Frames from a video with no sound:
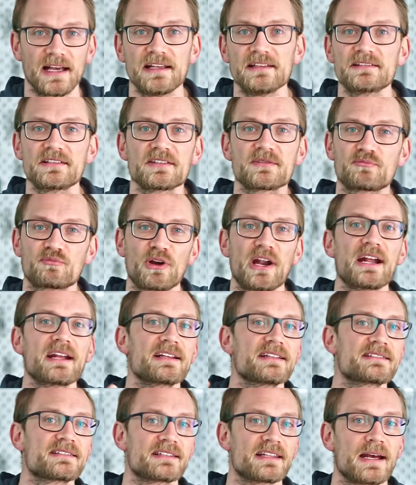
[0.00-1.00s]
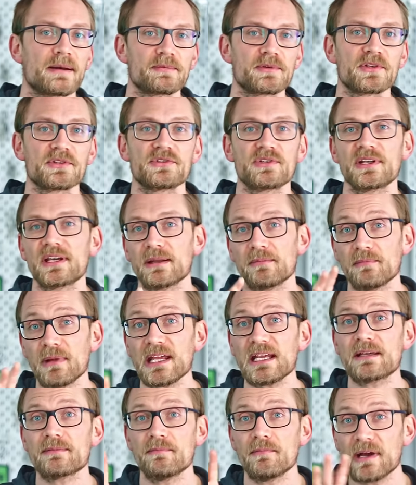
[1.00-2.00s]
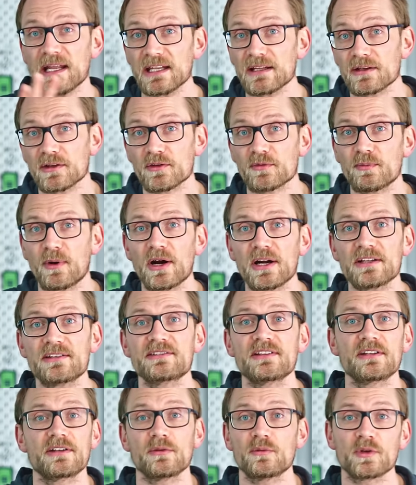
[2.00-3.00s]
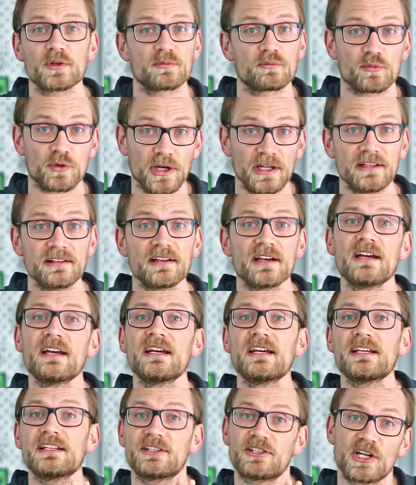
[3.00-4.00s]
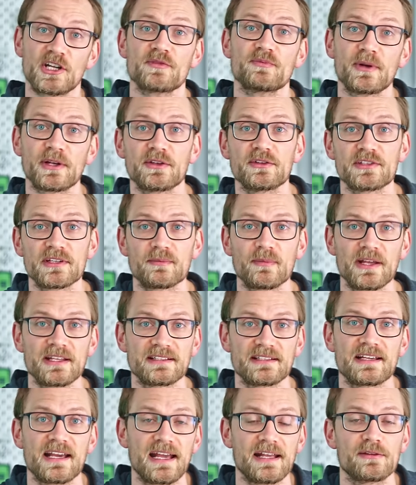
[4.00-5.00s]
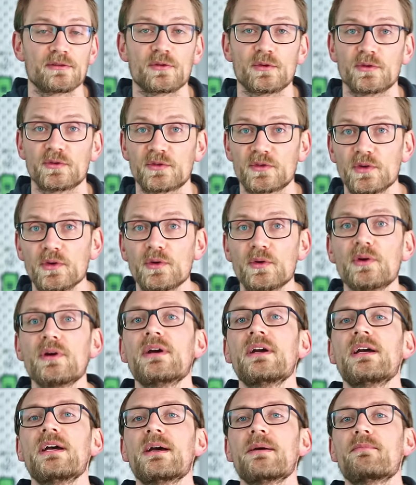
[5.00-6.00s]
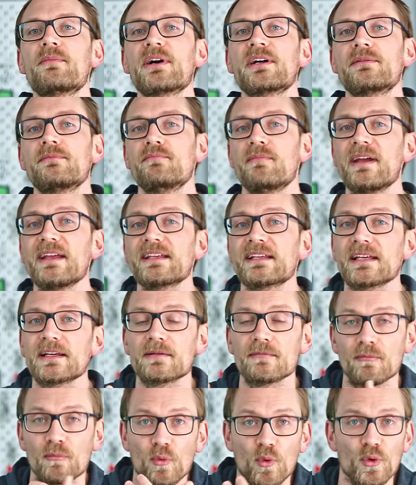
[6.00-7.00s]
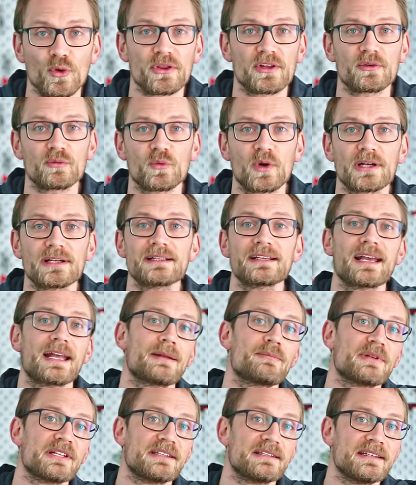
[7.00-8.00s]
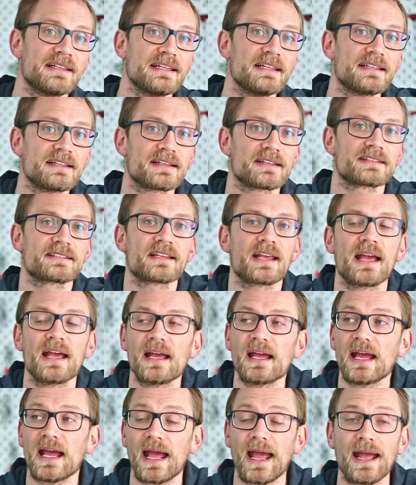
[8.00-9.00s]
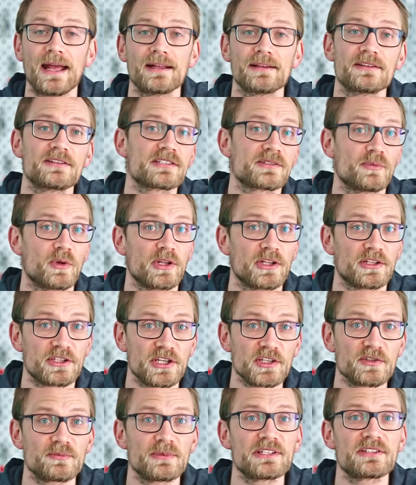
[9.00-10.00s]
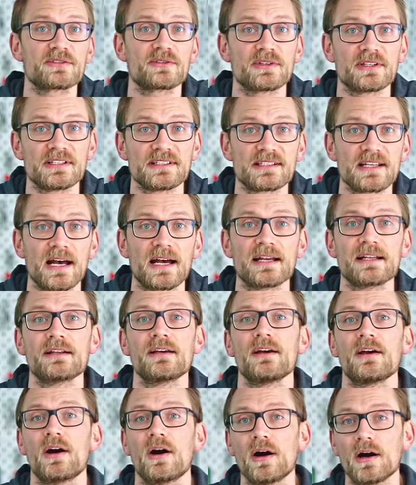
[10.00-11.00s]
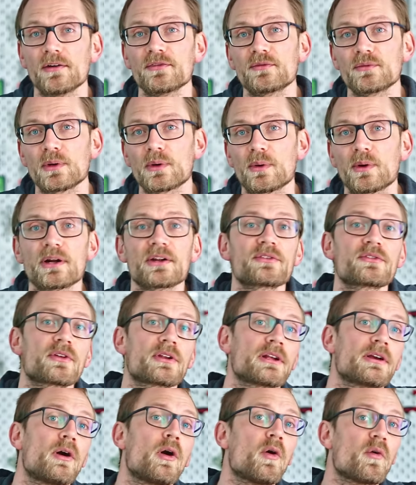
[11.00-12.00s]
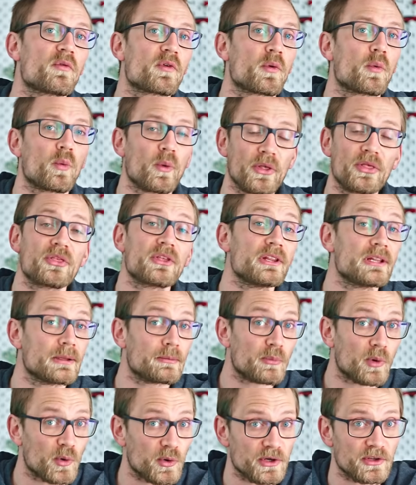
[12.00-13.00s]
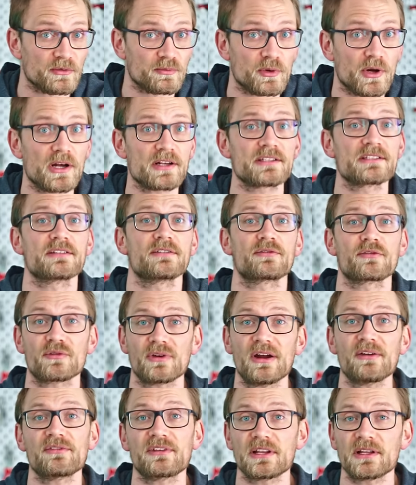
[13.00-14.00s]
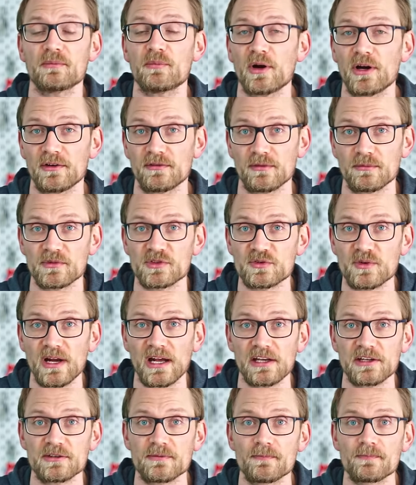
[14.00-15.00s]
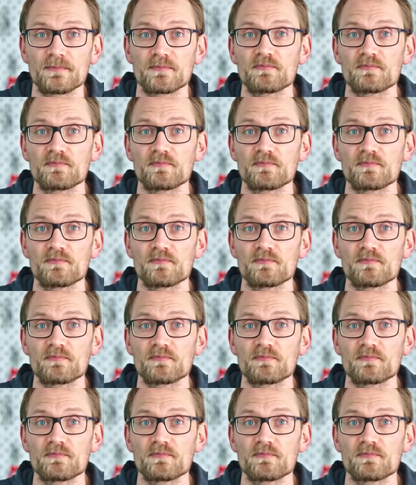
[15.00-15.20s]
cases, brackets, adapters, you can make many of those parts that you would print just by using basic hand tools too, but making more than one can be tedious and small adjustments to design often require starting over with the laborious process of crafting the part from scratch